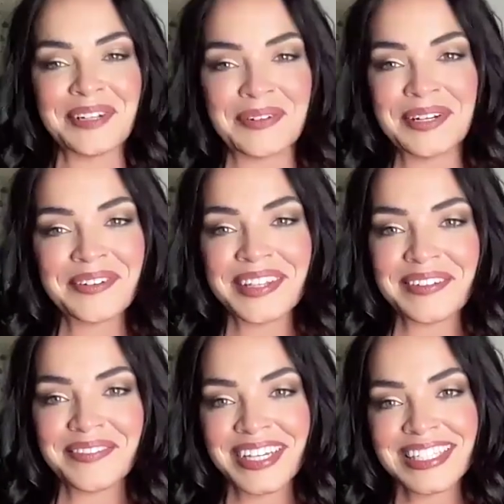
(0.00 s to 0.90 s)
want to work with
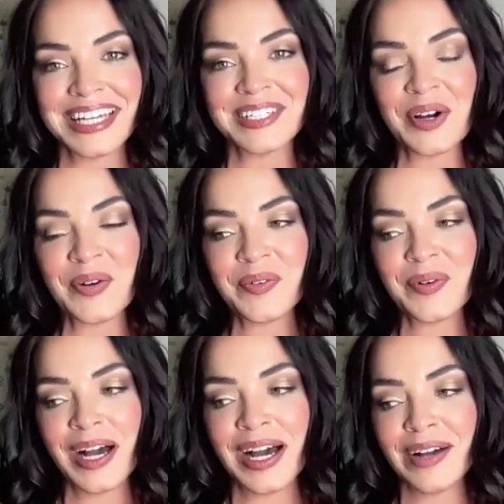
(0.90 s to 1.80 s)
him because I
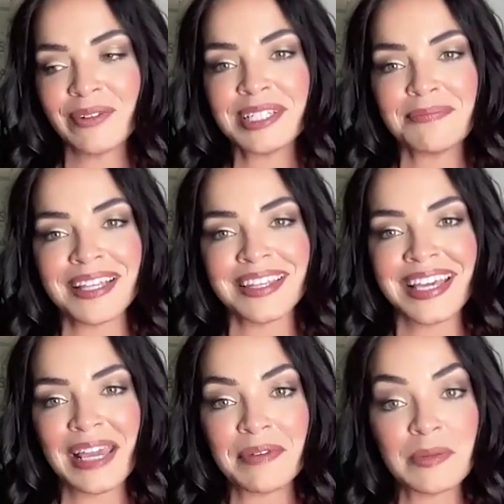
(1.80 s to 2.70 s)
don't respect the
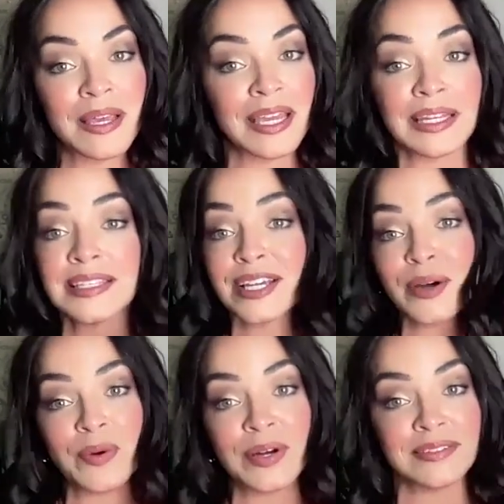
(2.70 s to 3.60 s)
game he's playing. It's a
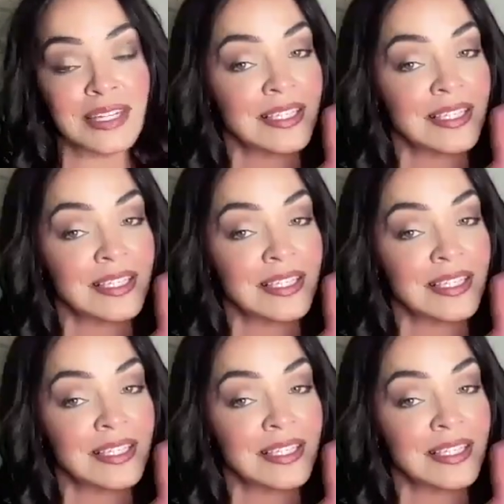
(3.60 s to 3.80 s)
good one.